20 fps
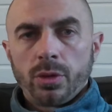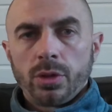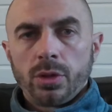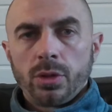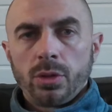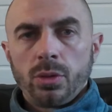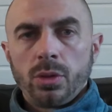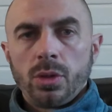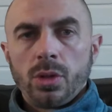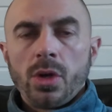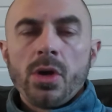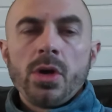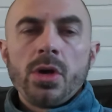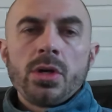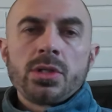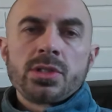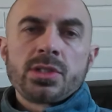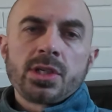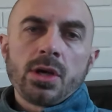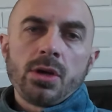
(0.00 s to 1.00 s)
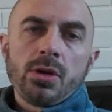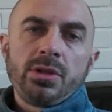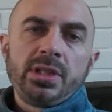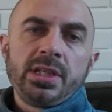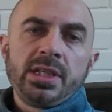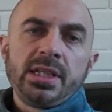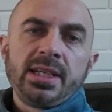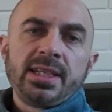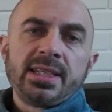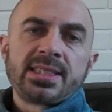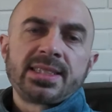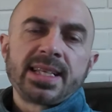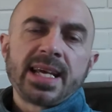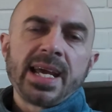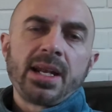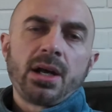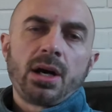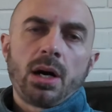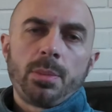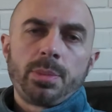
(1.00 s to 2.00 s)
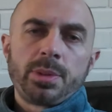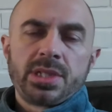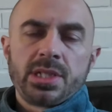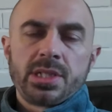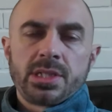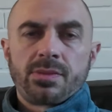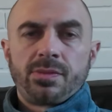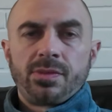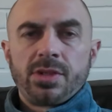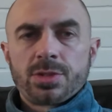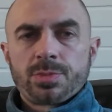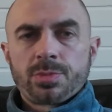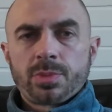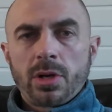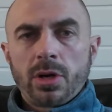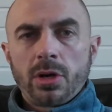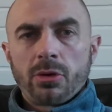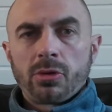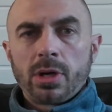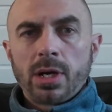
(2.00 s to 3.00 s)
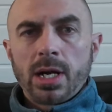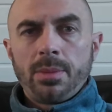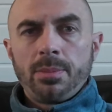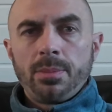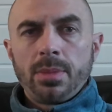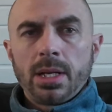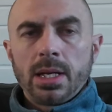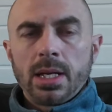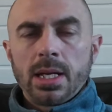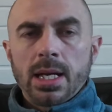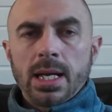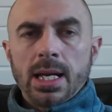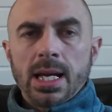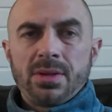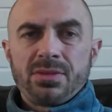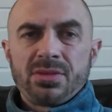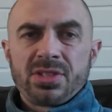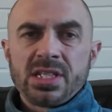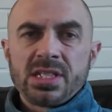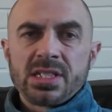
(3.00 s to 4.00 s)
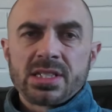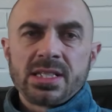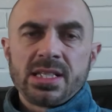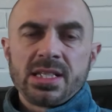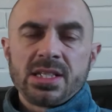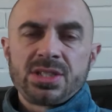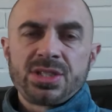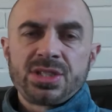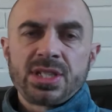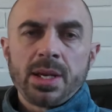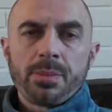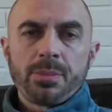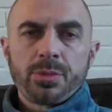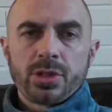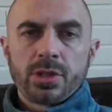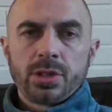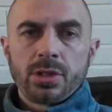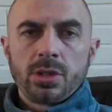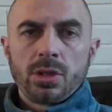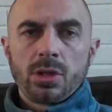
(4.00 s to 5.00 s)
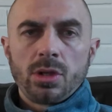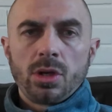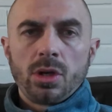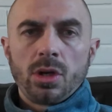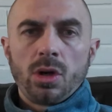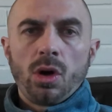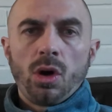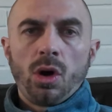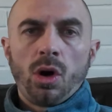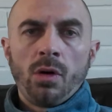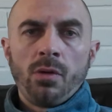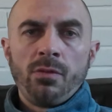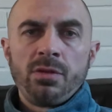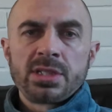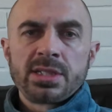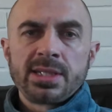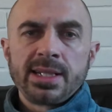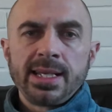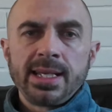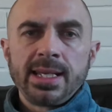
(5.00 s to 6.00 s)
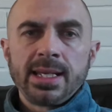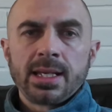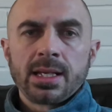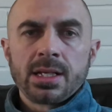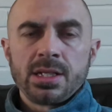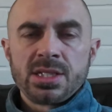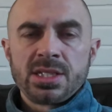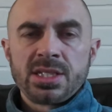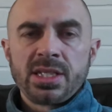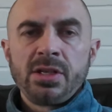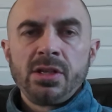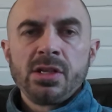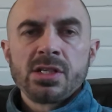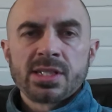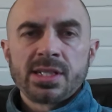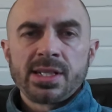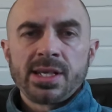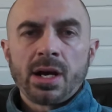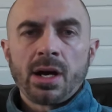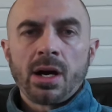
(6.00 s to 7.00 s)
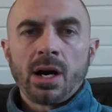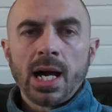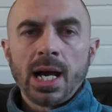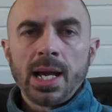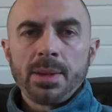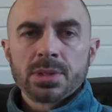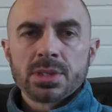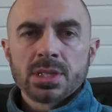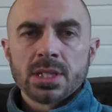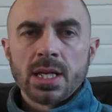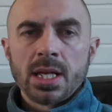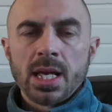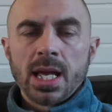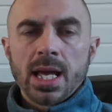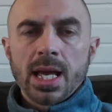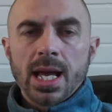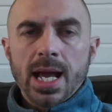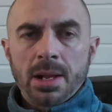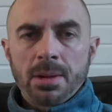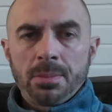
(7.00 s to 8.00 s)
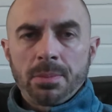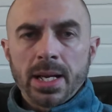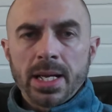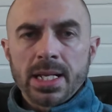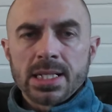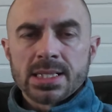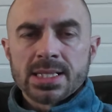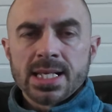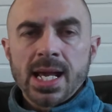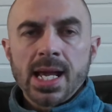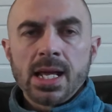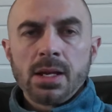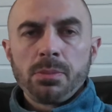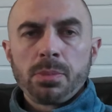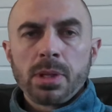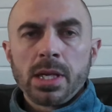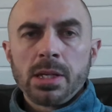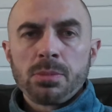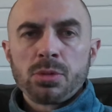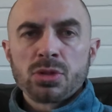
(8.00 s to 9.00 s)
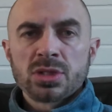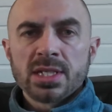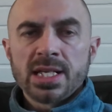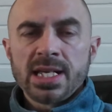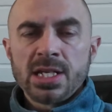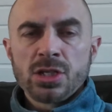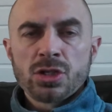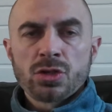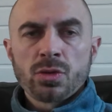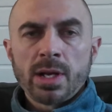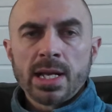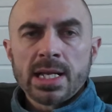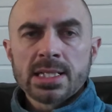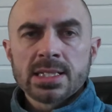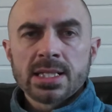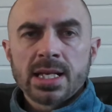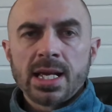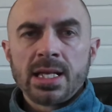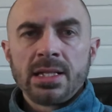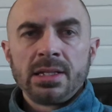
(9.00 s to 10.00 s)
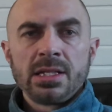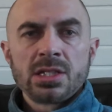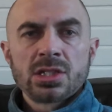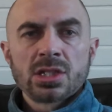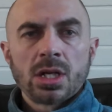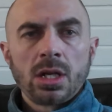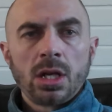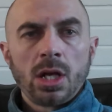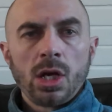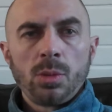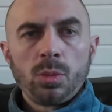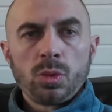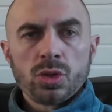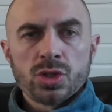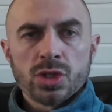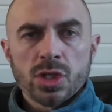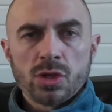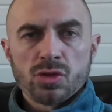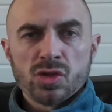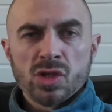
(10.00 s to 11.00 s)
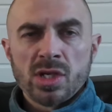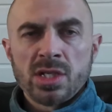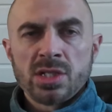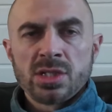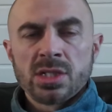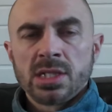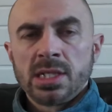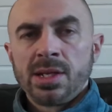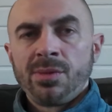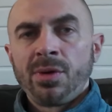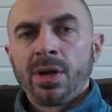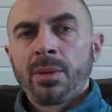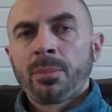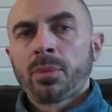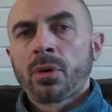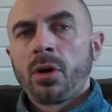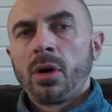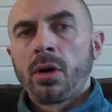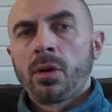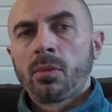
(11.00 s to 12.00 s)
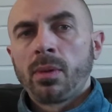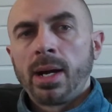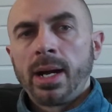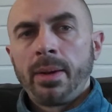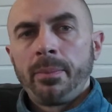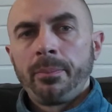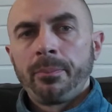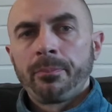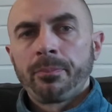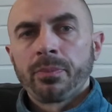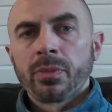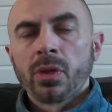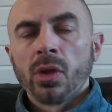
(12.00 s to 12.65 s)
you. So the state arbiters of this program have since the inception obviously continuously hyped and maintained people's interest in this global social engineering program,